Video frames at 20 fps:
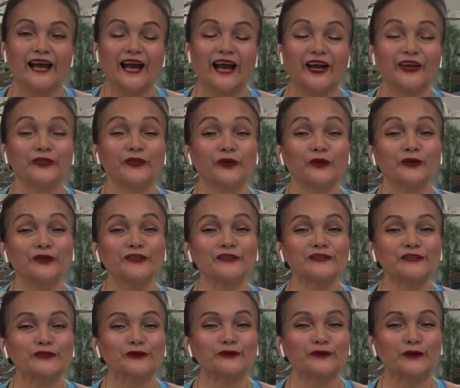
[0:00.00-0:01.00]
Hi there,
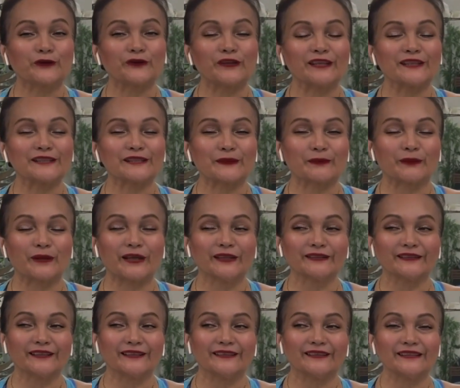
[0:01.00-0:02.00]
this is Vivian
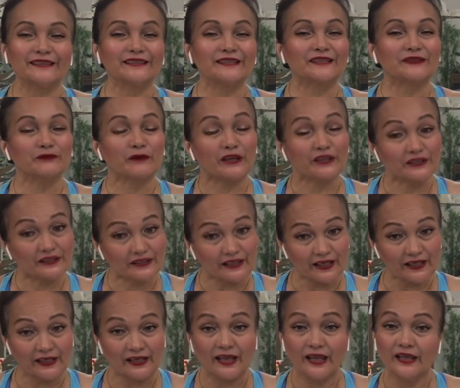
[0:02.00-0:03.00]
Zapanta. This is my
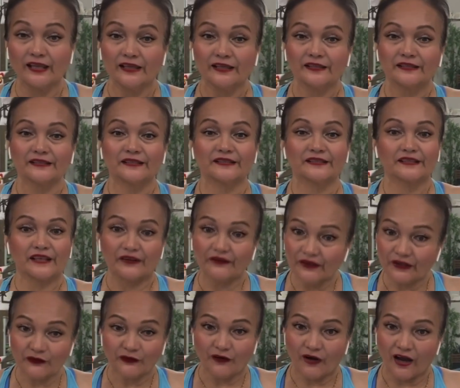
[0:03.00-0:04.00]
day
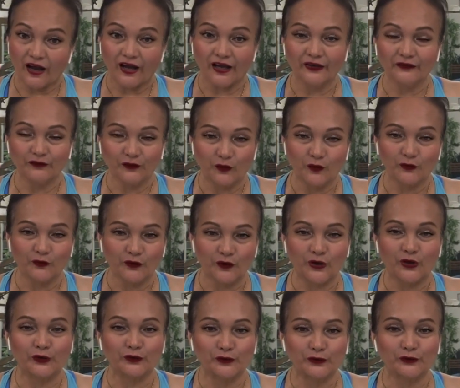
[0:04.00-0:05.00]
75 over
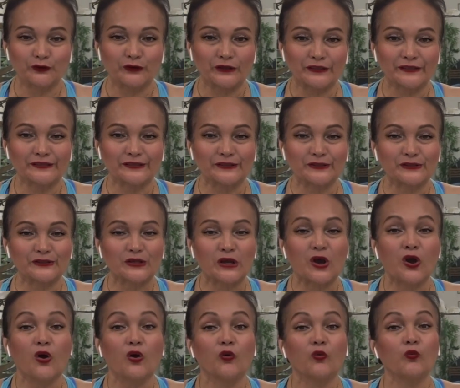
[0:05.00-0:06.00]
100 reasons
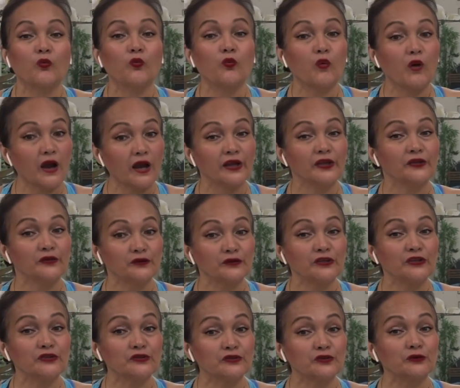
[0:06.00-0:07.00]
why you
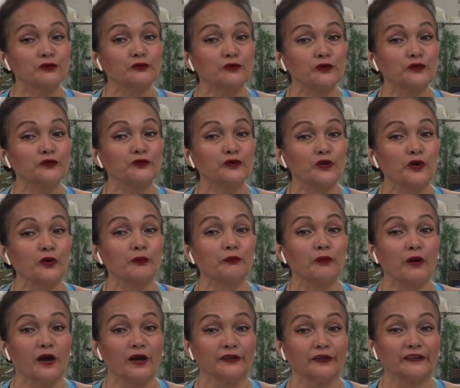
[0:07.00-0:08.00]
need to move your
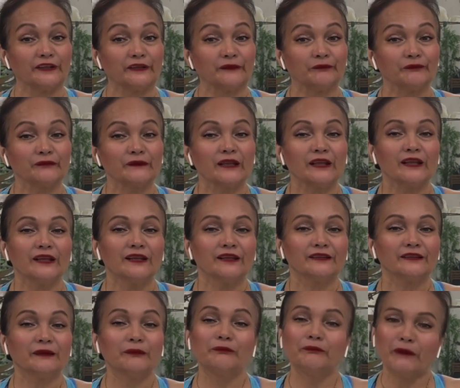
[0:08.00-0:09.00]
body.
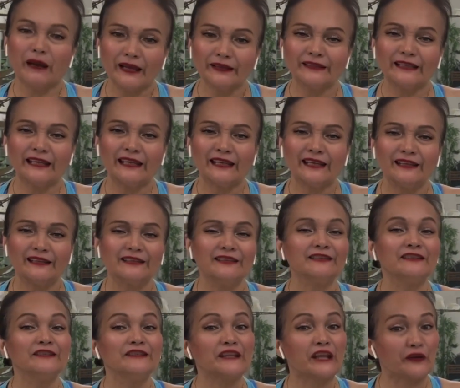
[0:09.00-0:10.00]
The body
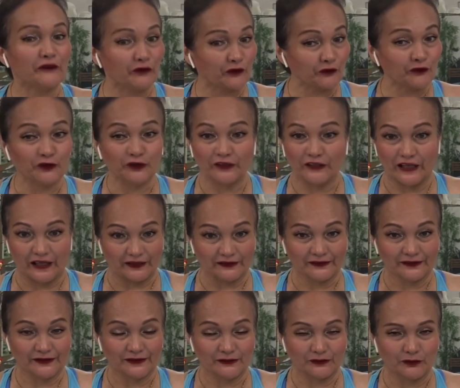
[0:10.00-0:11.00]
never
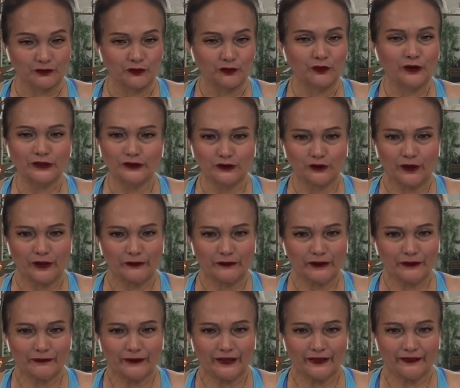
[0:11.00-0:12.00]
forgets. What do I
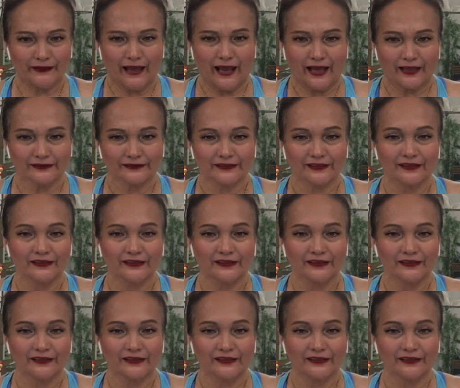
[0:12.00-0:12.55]
mean by that?